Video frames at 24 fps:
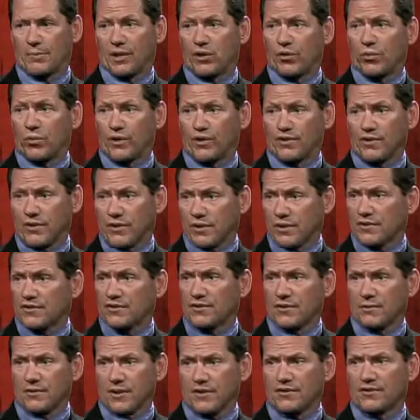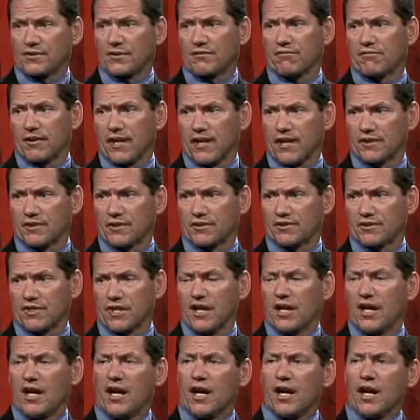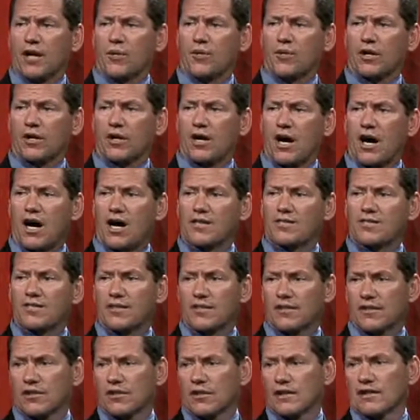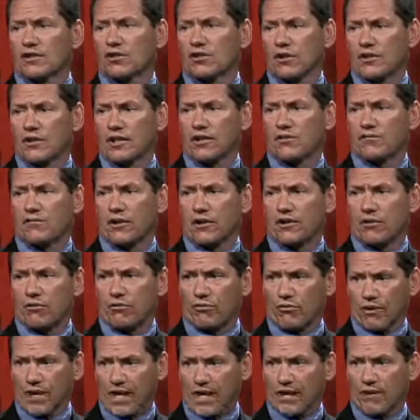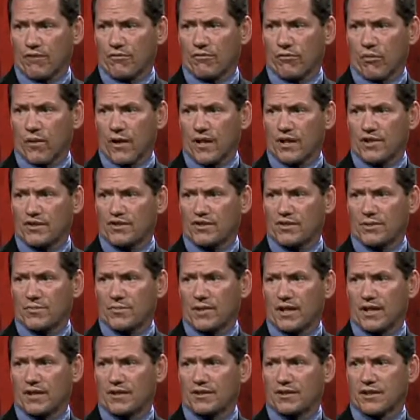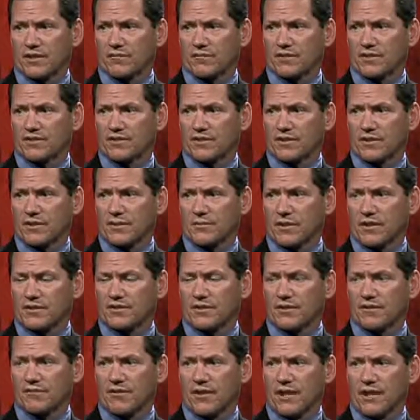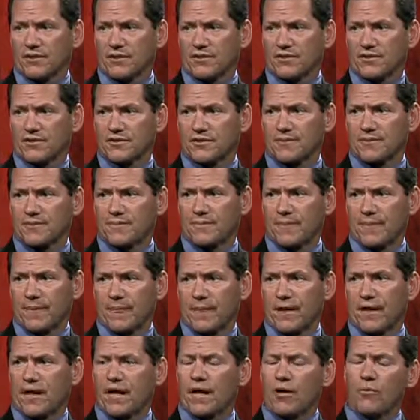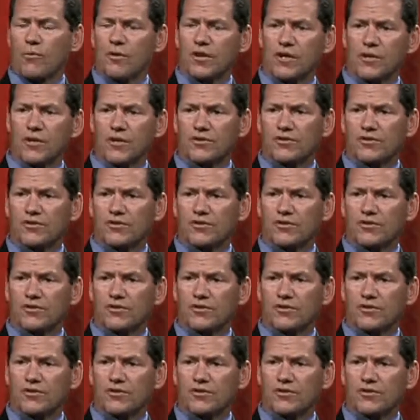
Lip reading: which is domestic violence. And we're constantly looking for creative ways to make a difference in domestic violence. And one of those